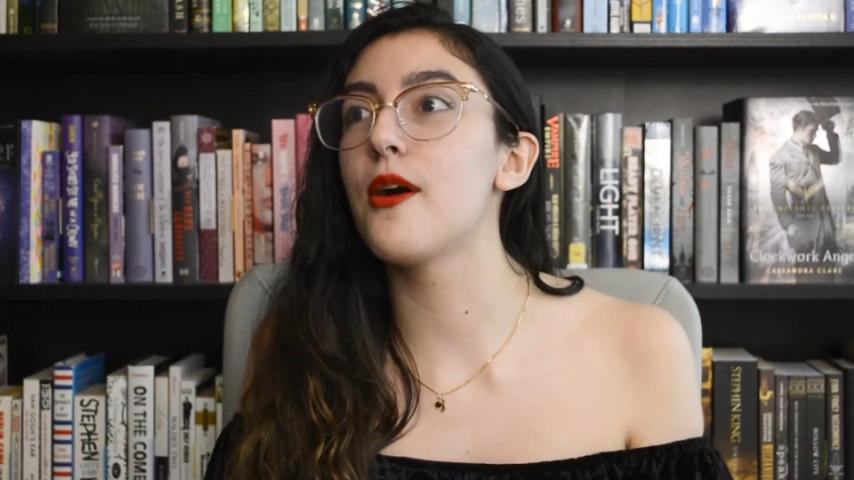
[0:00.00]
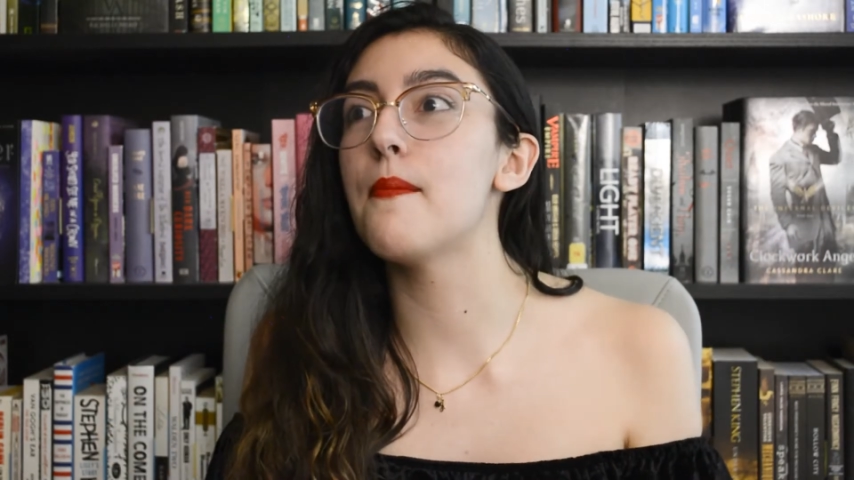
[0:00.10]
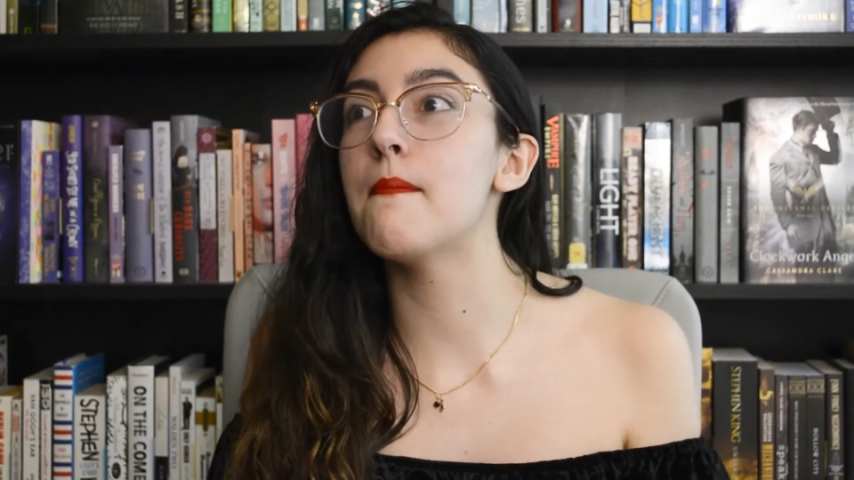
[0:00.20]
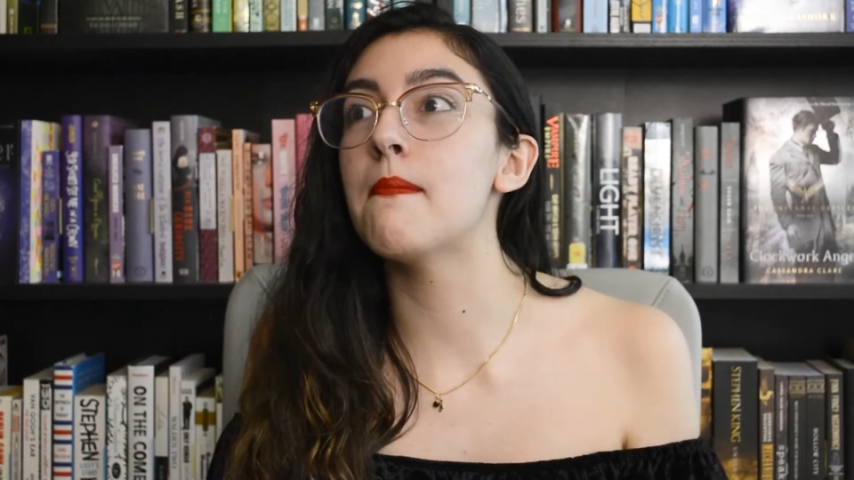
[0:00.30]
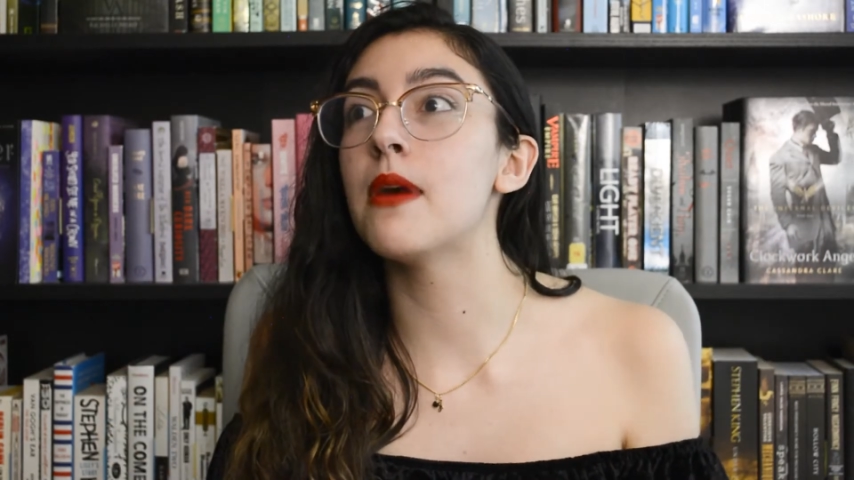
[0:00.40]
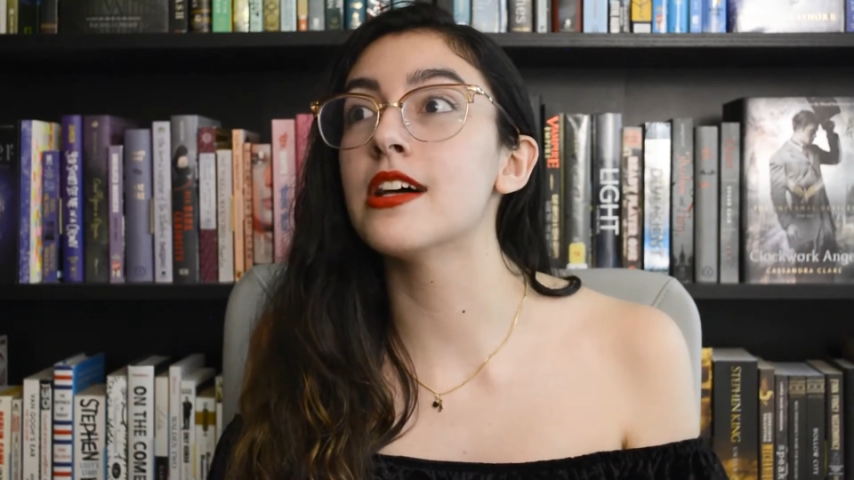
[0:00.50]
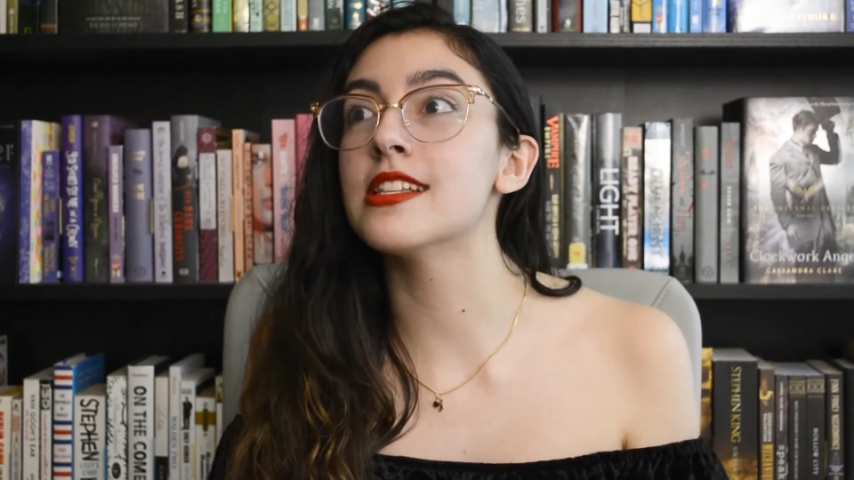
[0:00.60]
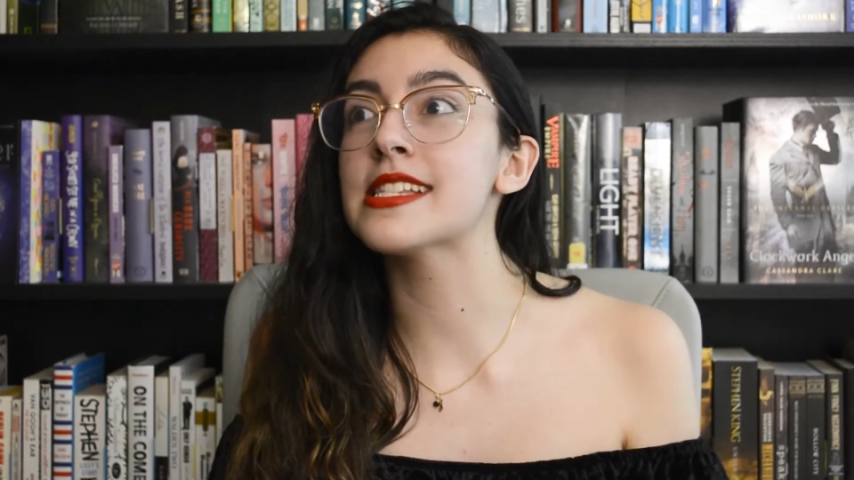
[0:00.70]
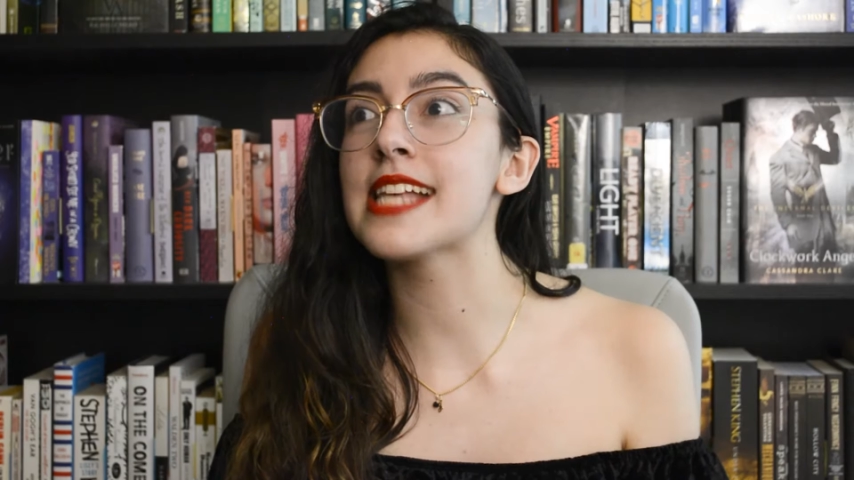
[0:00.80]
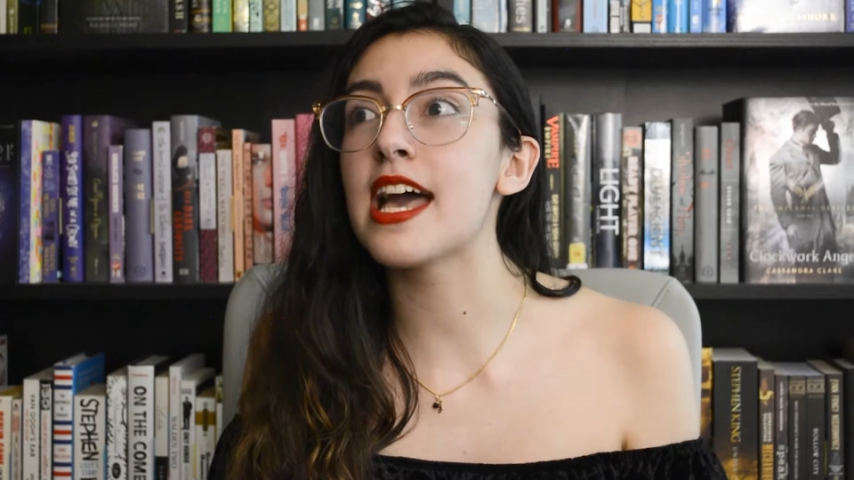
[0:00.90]

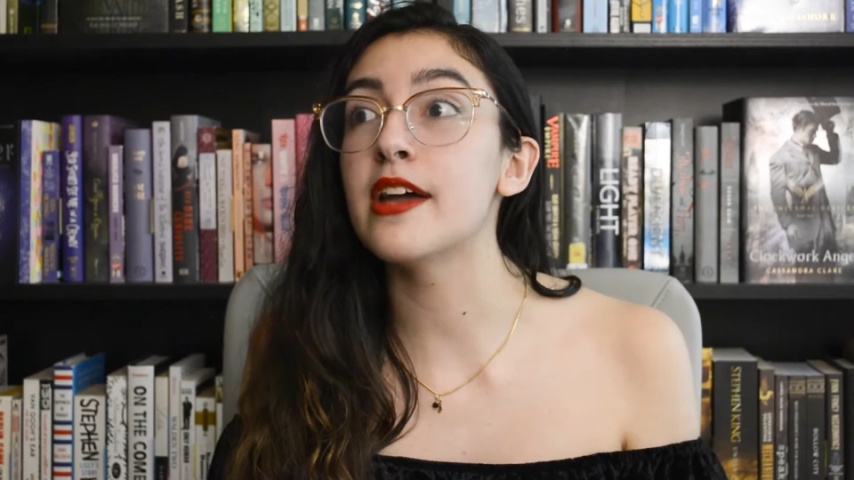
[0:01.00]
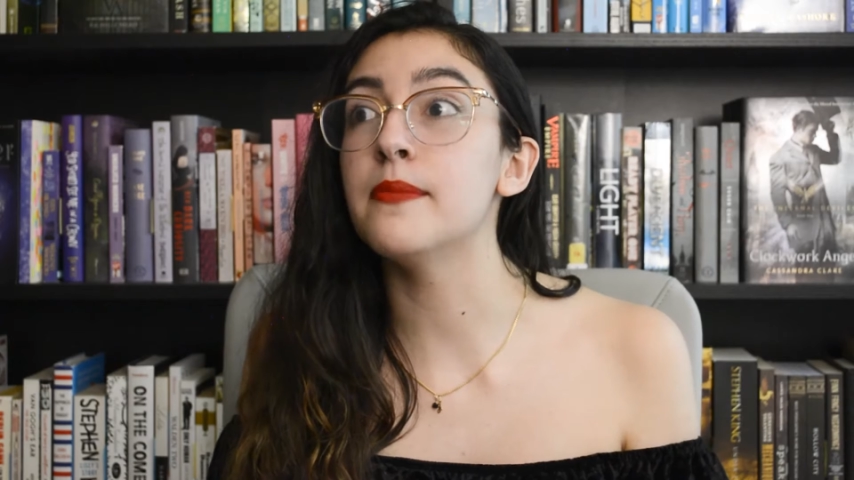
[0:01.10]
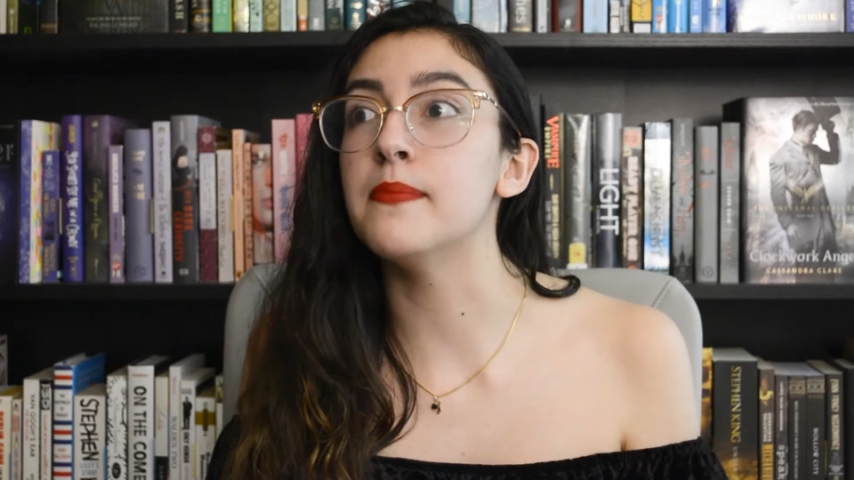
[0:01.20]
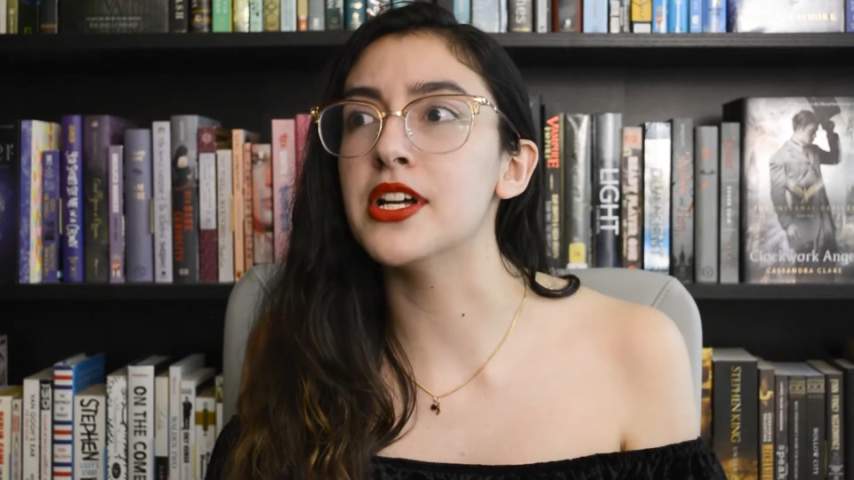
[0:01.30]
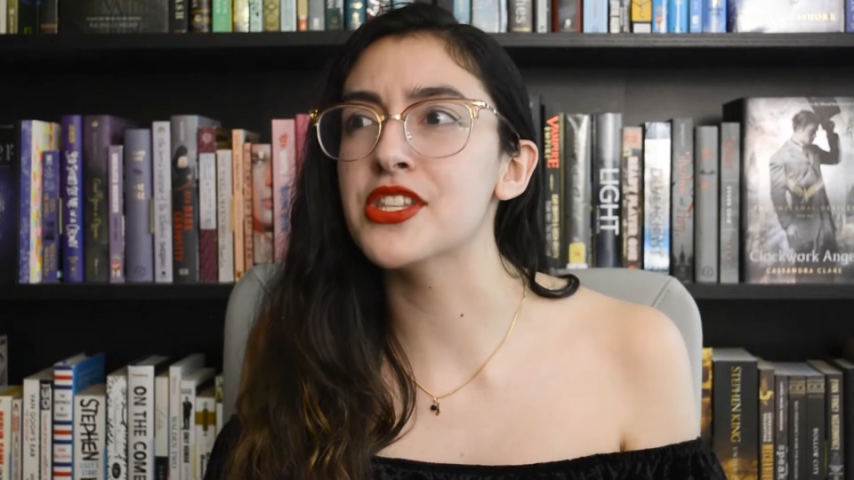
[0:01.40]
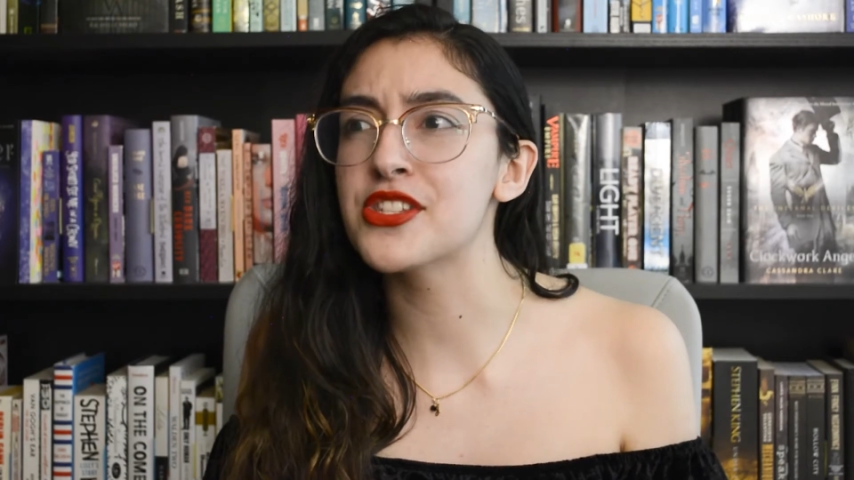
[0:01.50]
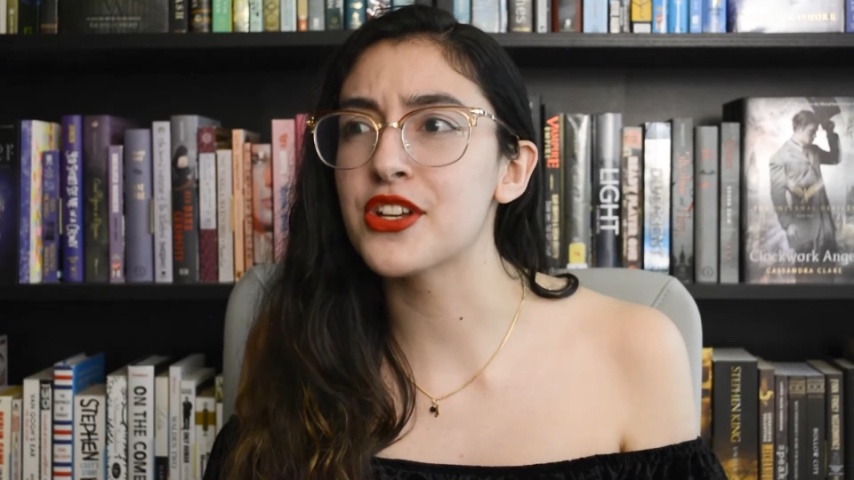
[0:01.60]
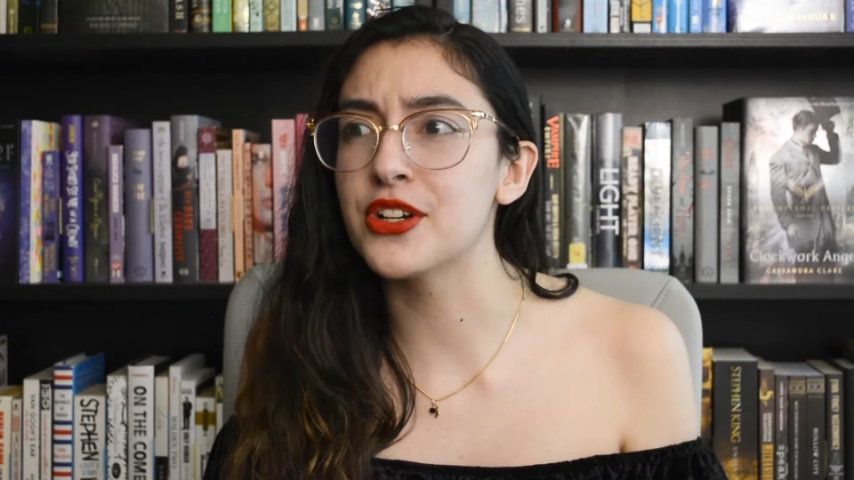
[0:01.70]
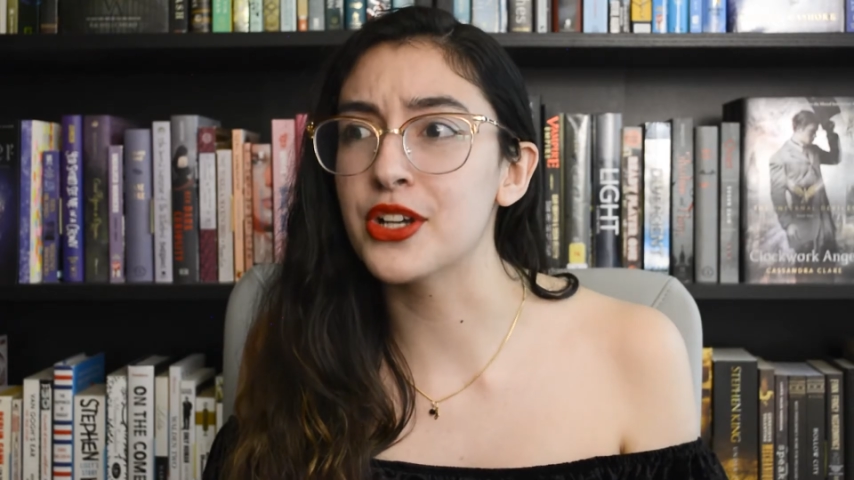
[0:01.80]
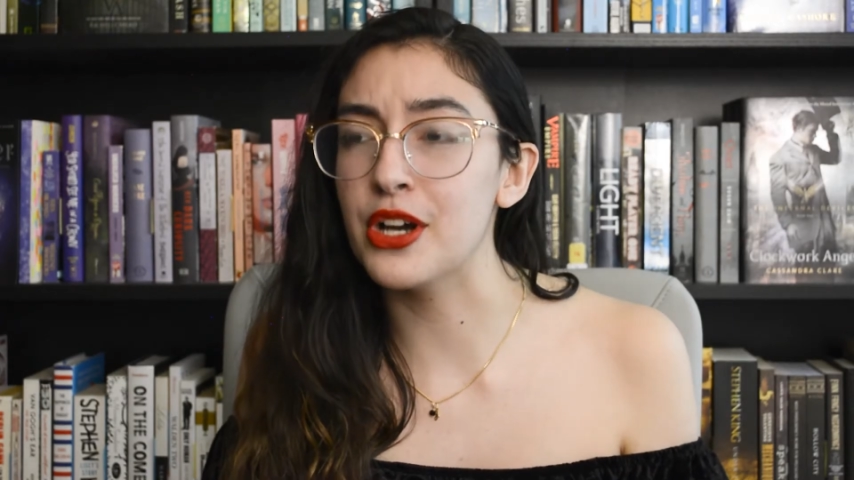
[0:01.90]
months and months
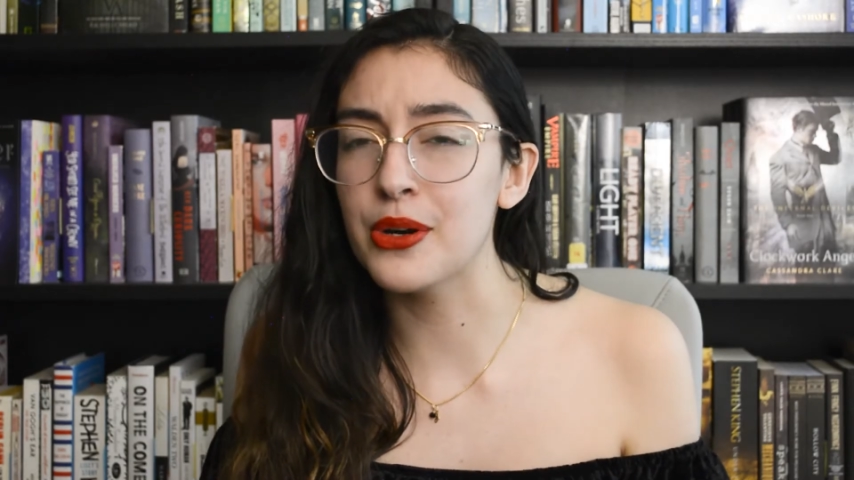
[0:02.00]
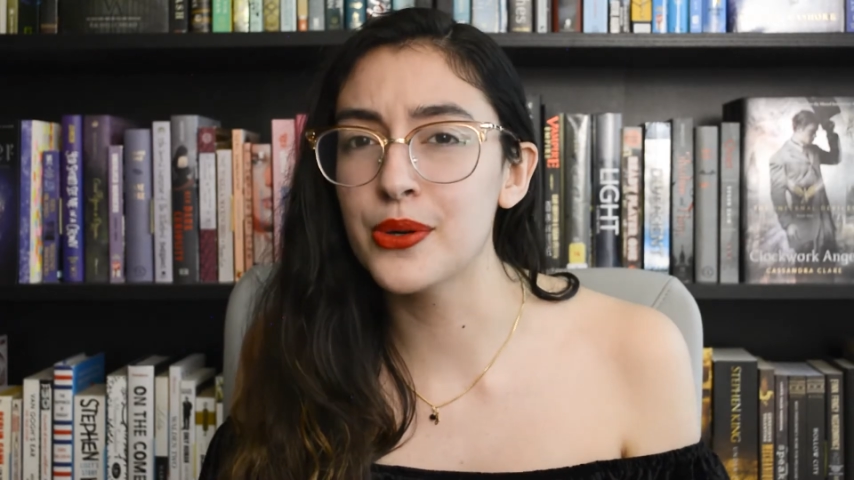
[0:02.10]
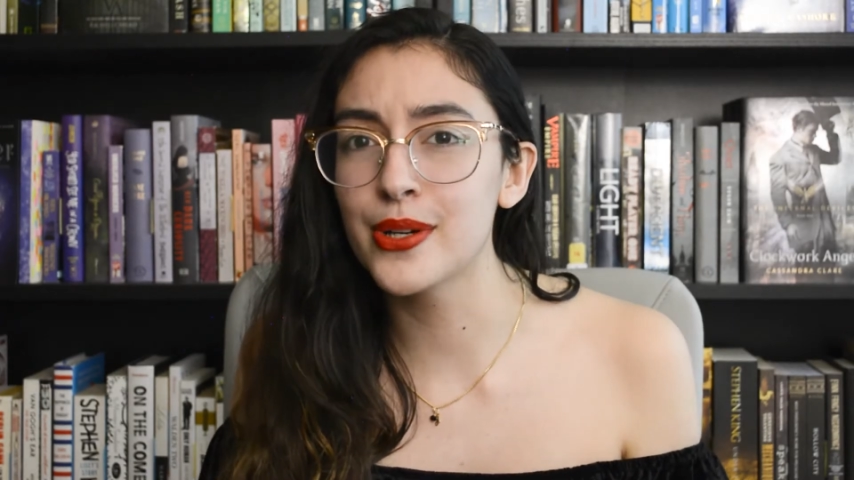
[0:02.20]
ago,